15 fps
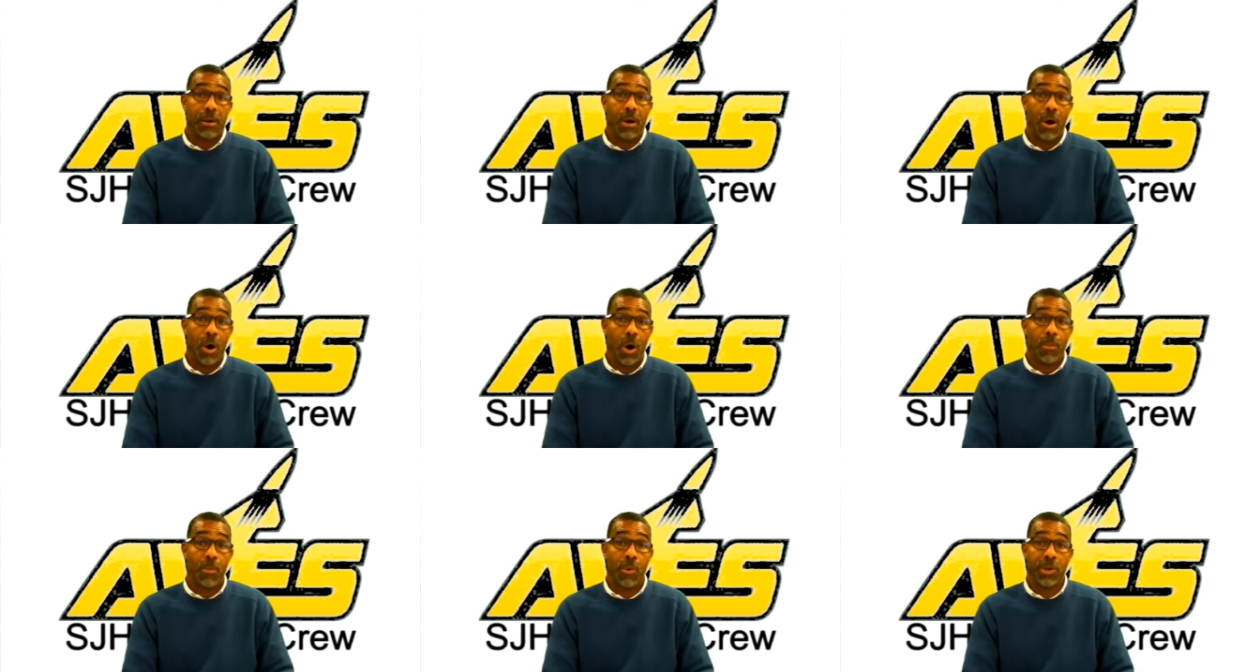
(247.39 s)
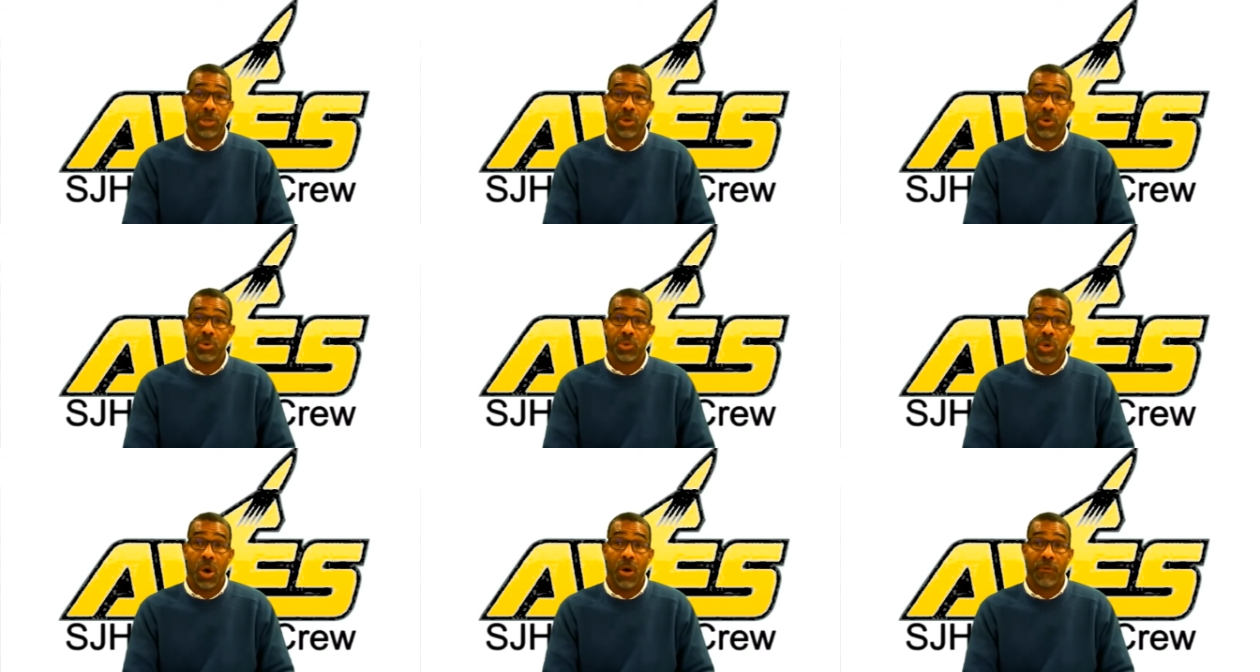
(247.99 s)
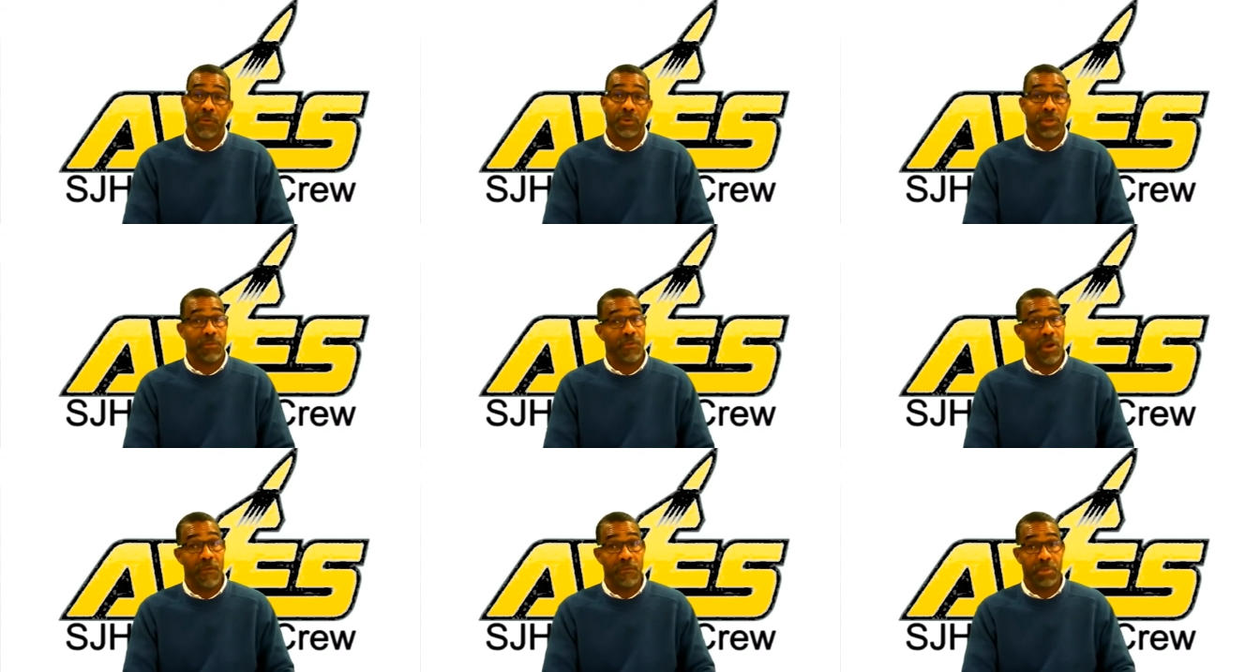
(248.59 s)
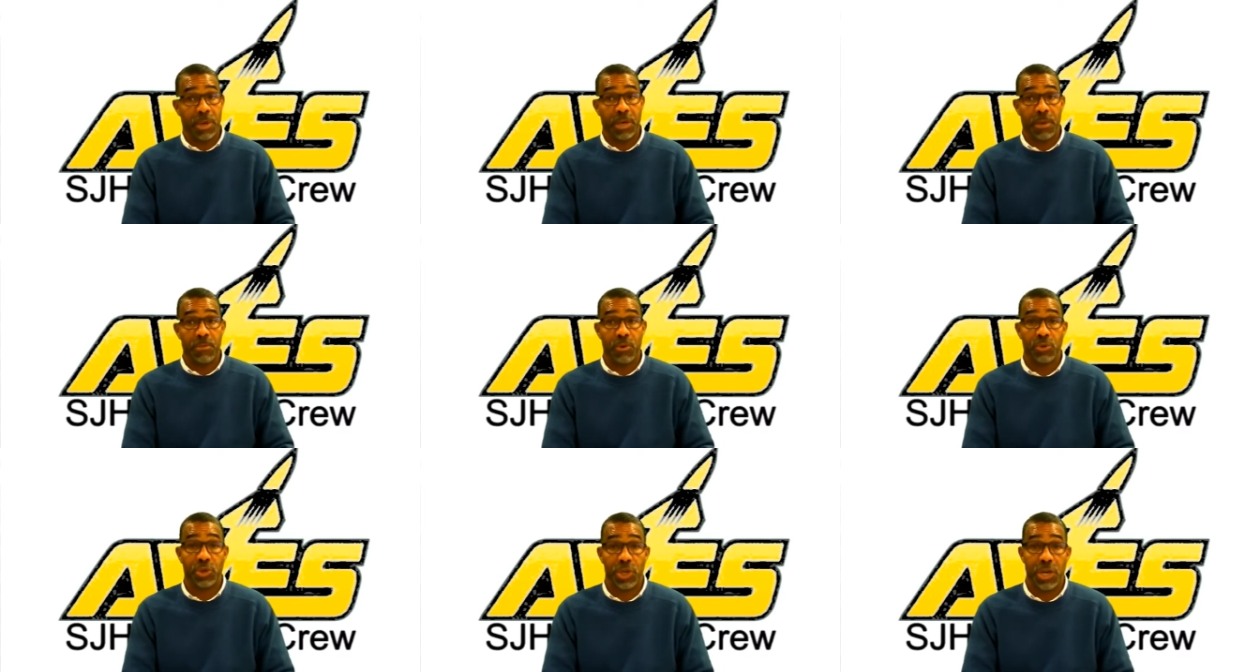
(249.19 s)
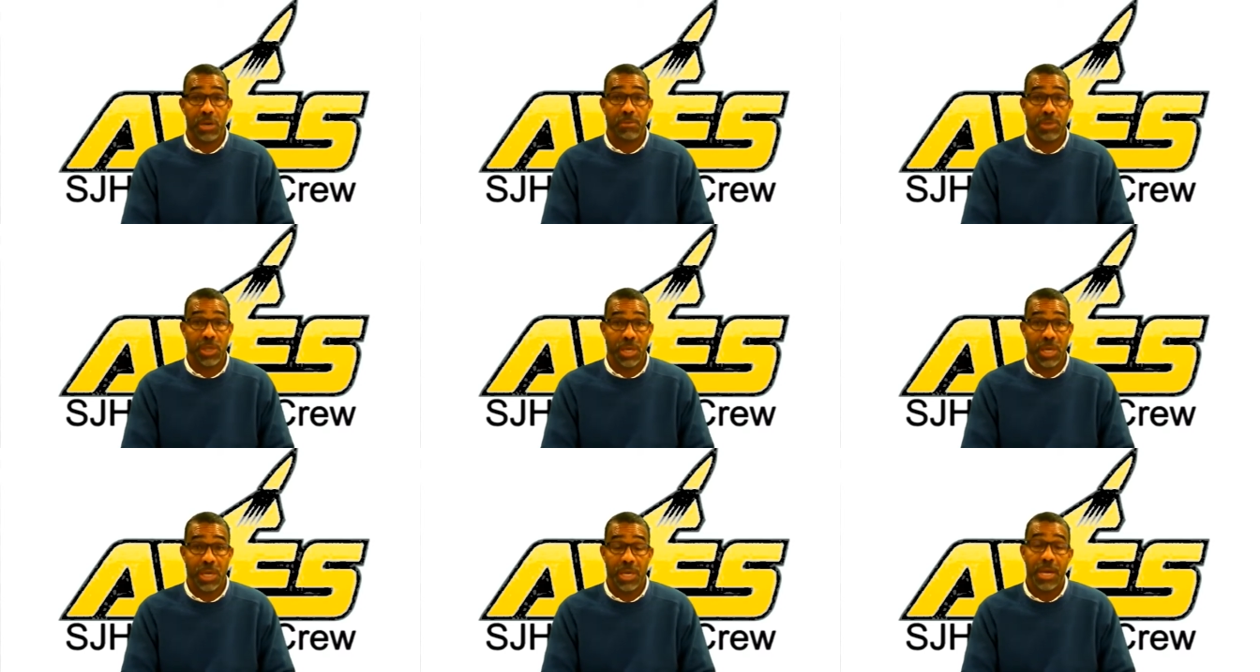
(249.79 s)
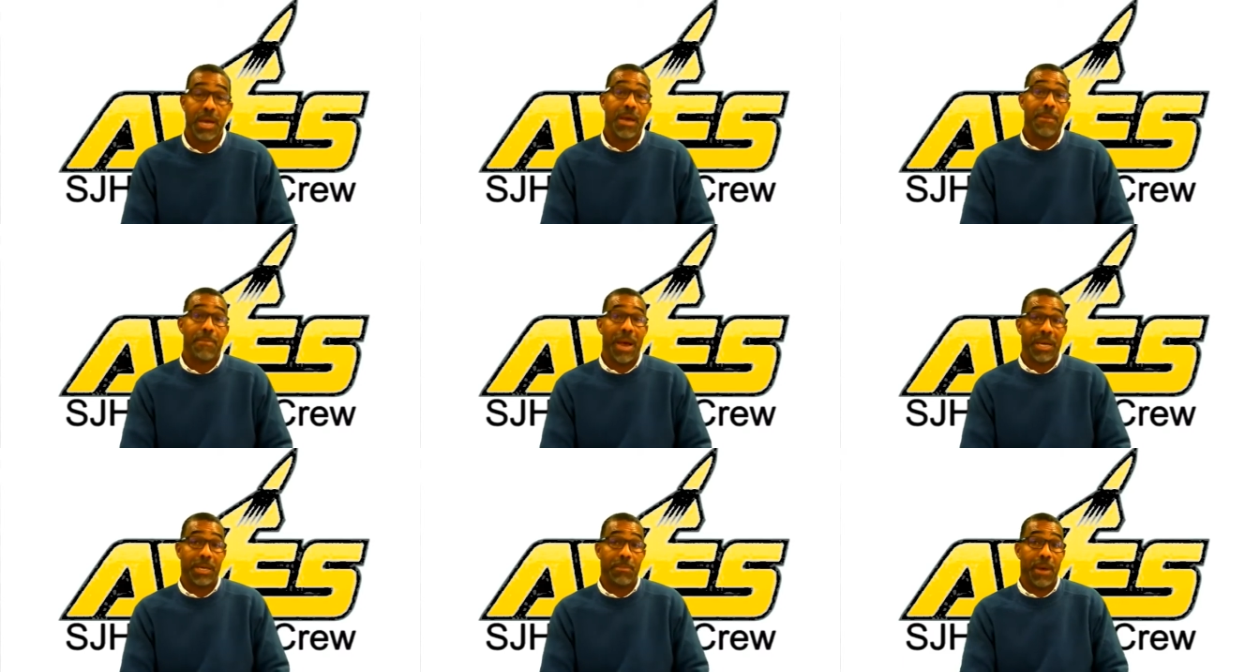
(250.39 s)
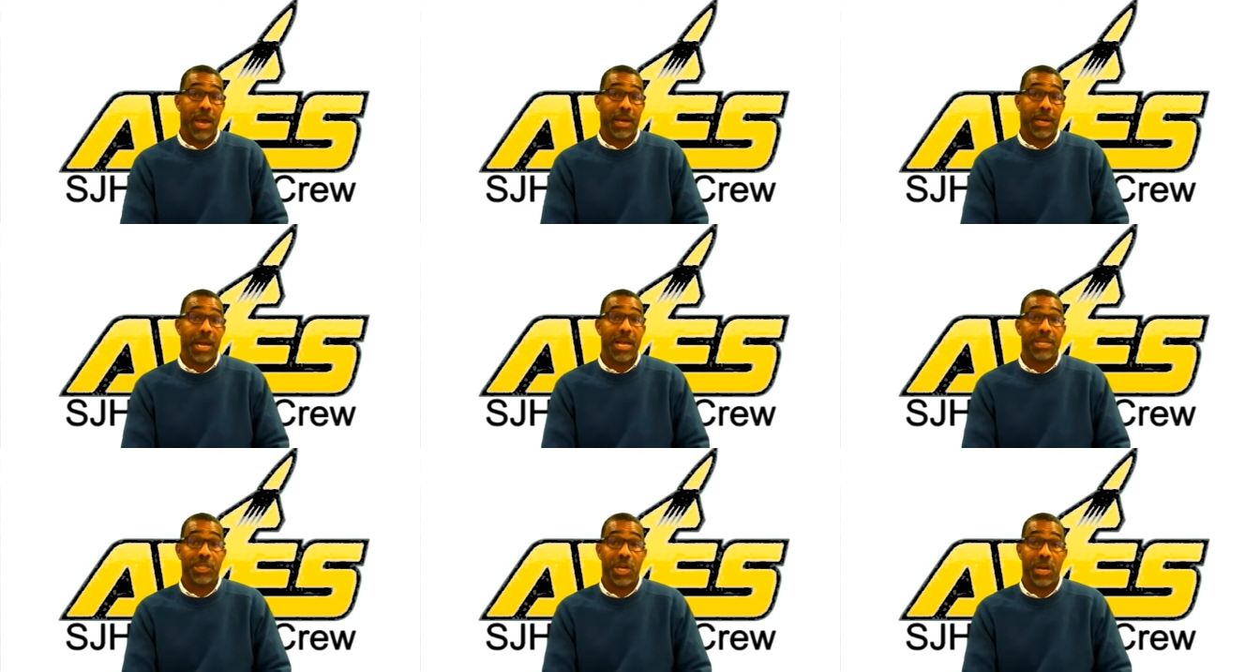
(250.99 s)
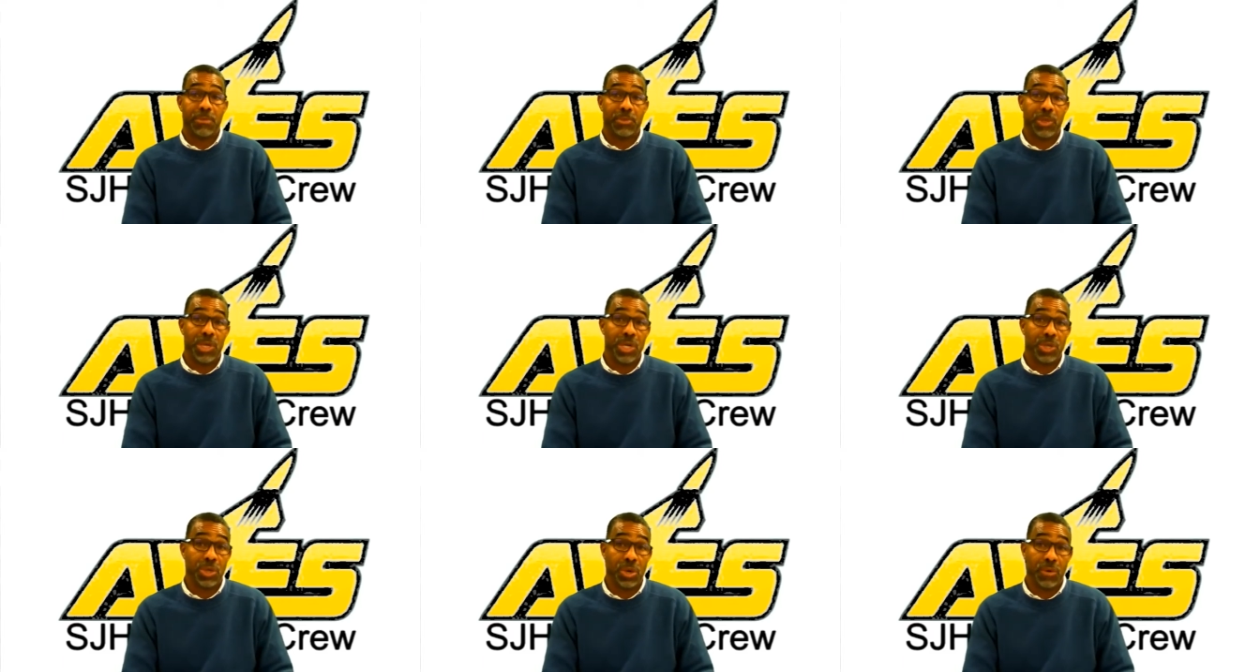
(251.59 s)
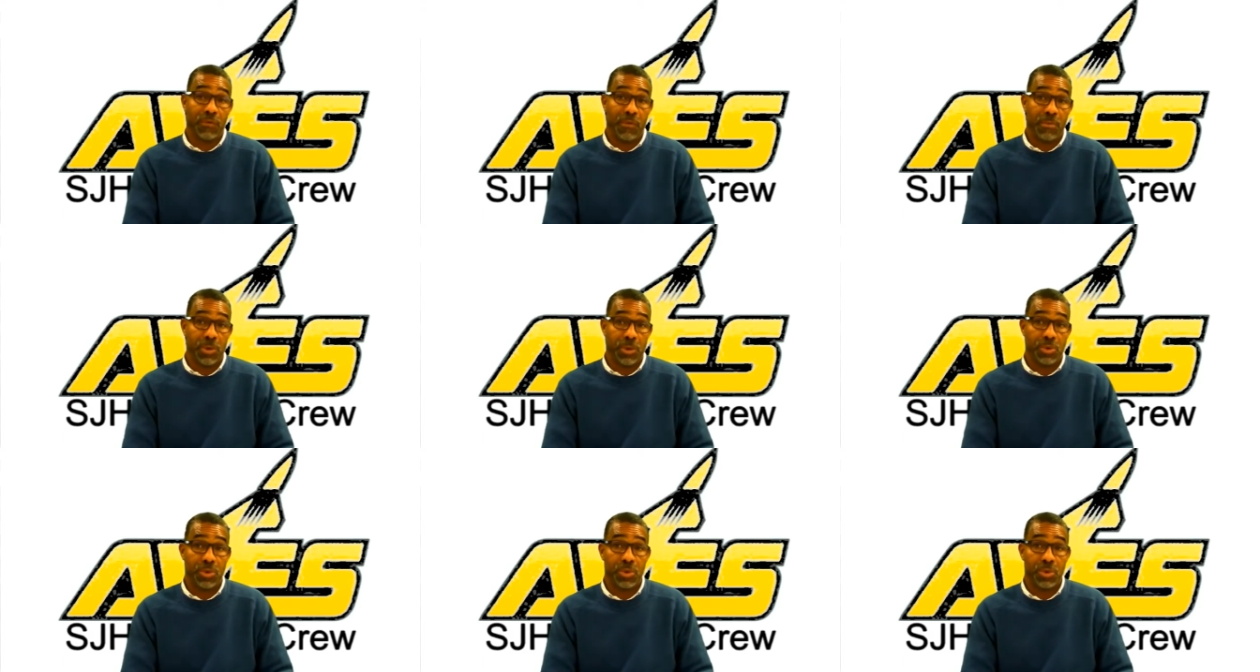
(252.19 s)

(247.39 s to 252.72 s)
All boys and girls golfers, if you haven't picked up your GMC back-to-back champs t-shirt from Mr.